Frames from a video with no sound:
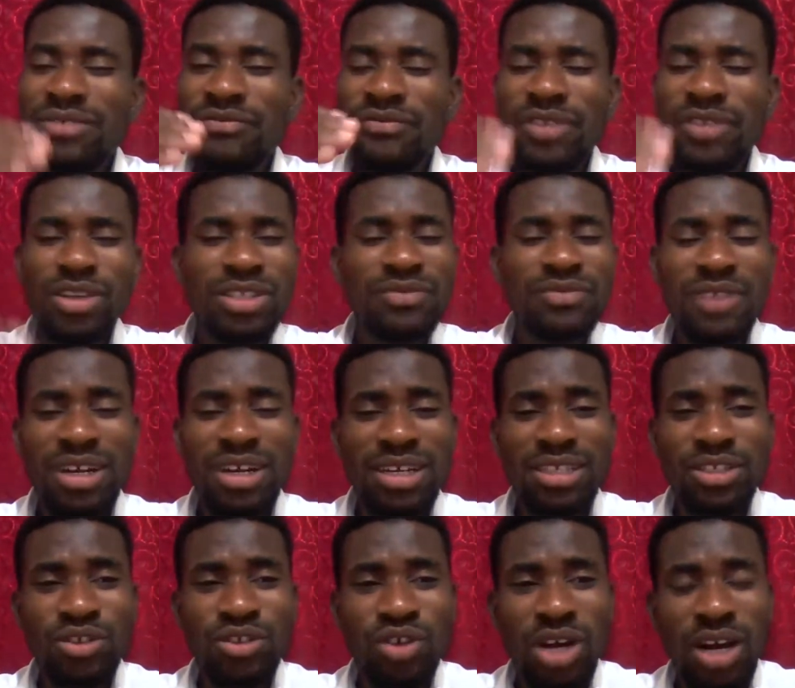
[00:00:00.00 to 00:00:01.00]
It's very
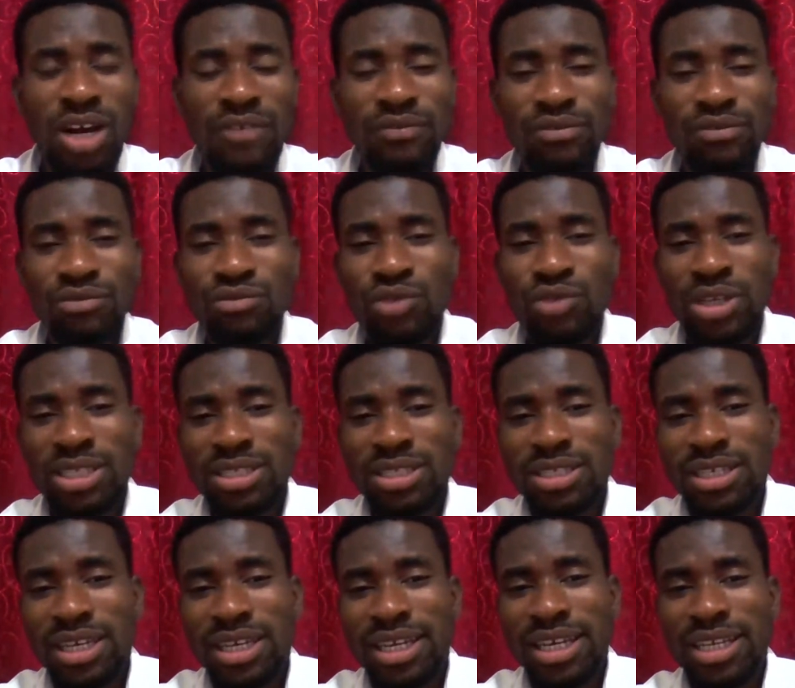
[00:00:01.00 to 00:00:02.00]
easy. You don't have to go and
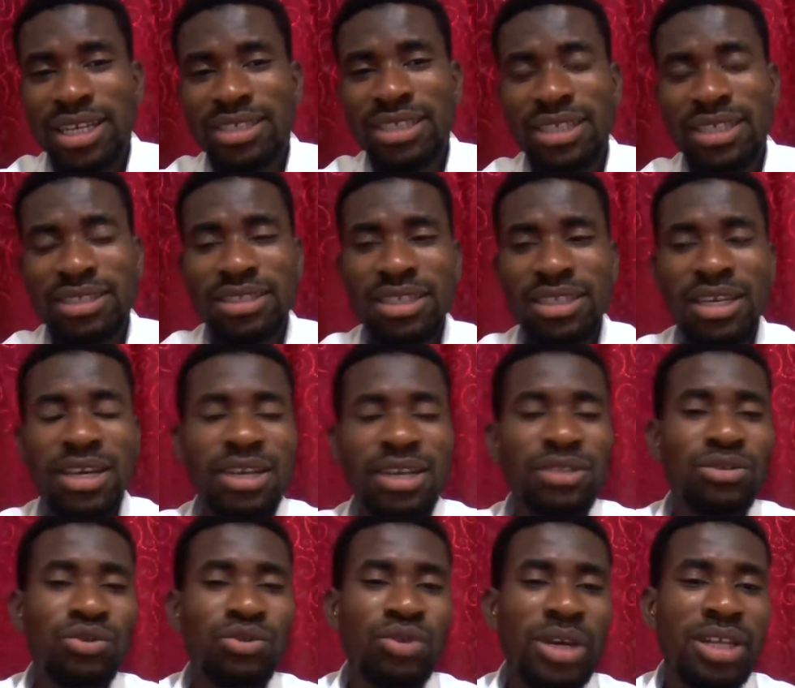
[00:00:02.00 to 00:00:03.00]
see any agent
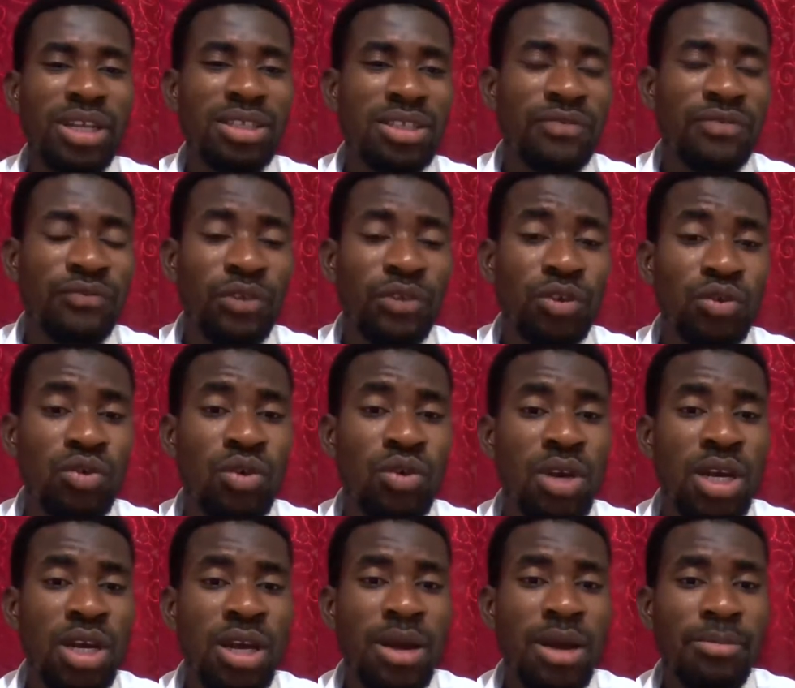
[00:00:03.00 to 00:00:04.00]
to do anything for you.
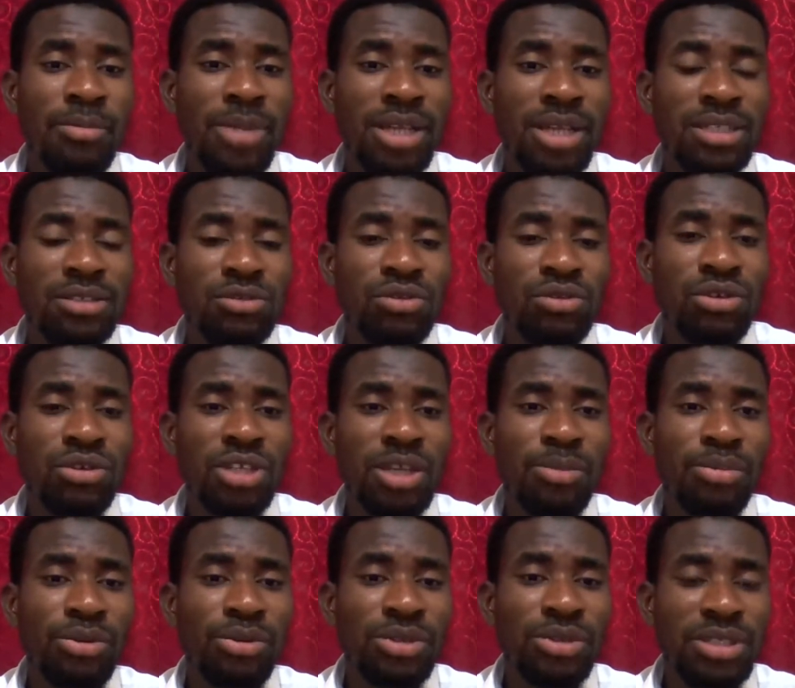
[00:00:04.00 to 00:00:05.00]
But during the
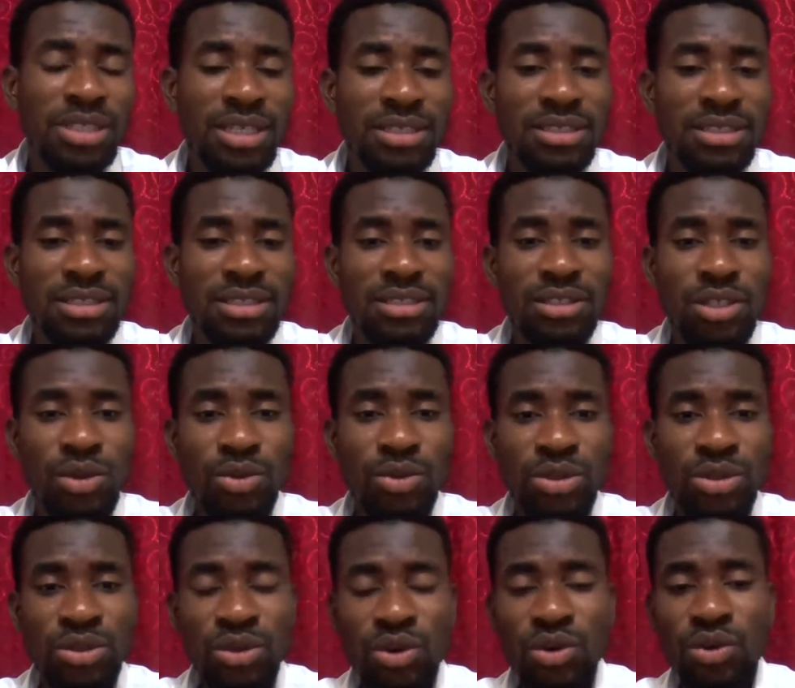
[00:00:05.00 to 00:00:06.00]
process, you
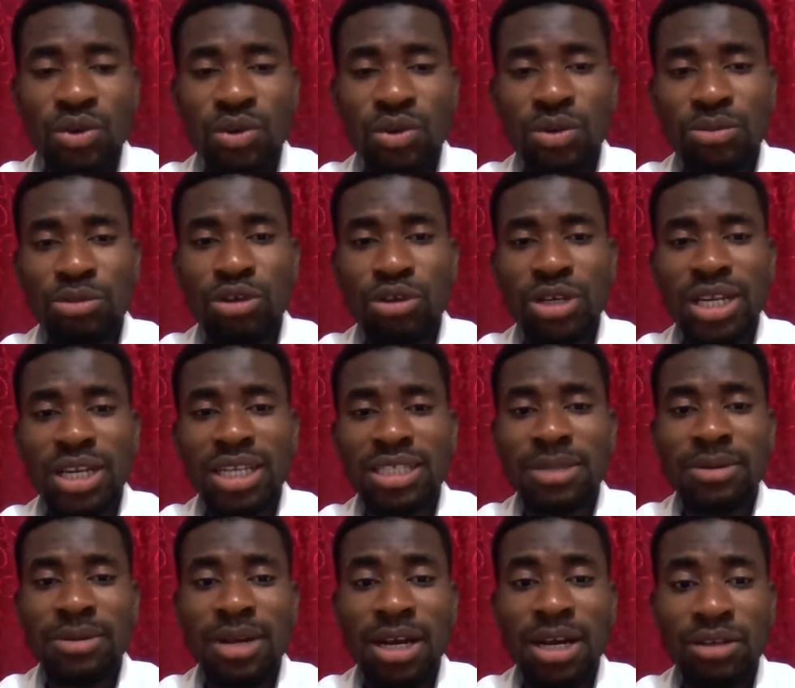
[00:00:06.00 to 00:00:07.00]
will know, because there are
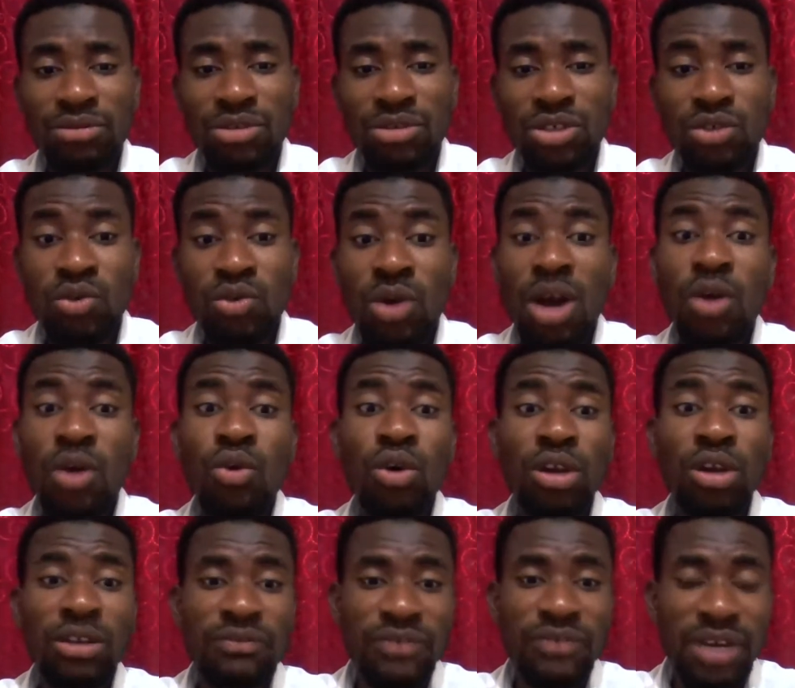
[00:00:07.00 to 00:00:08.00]
some countries who are
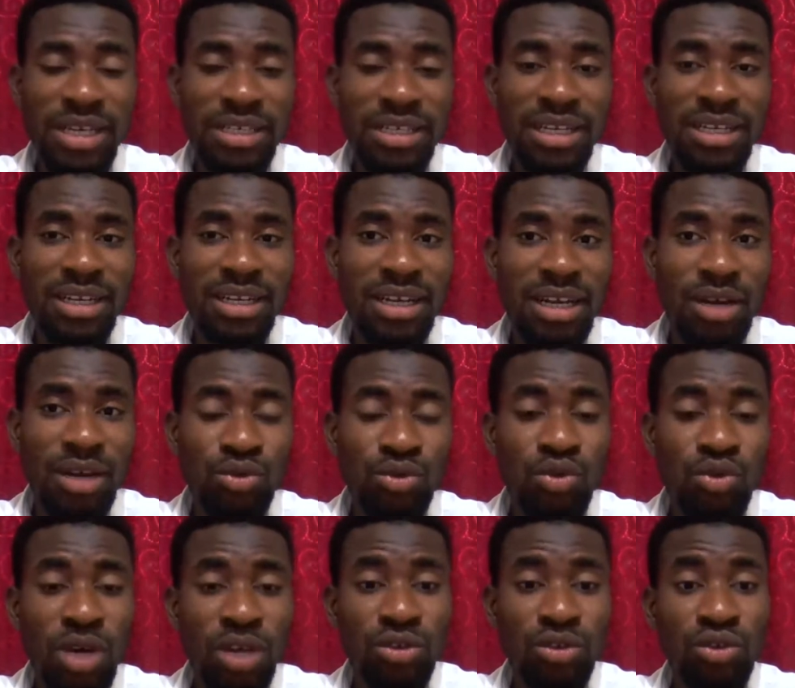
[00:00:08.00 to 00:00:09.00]
qualified and there are countries
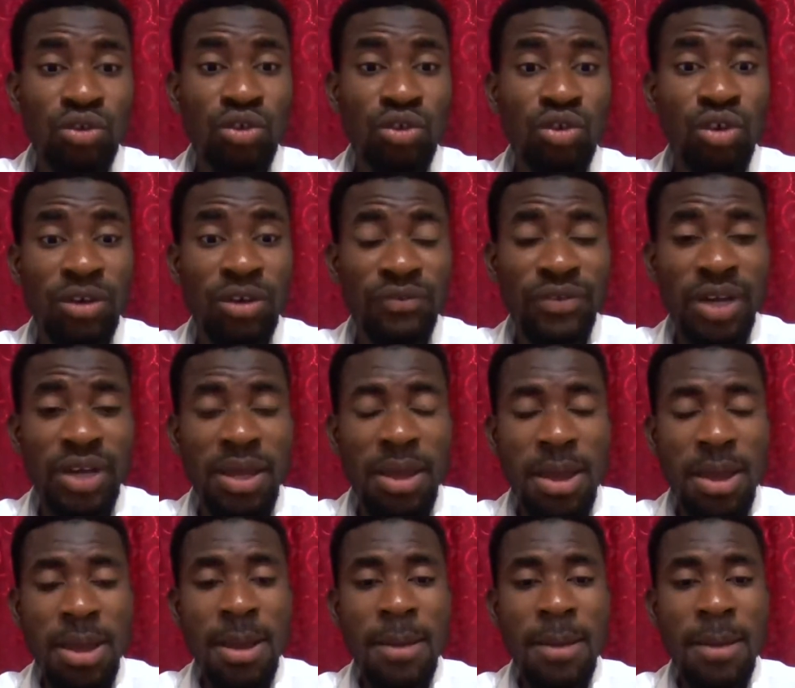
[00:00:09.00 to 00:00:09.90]
who are also not qualified.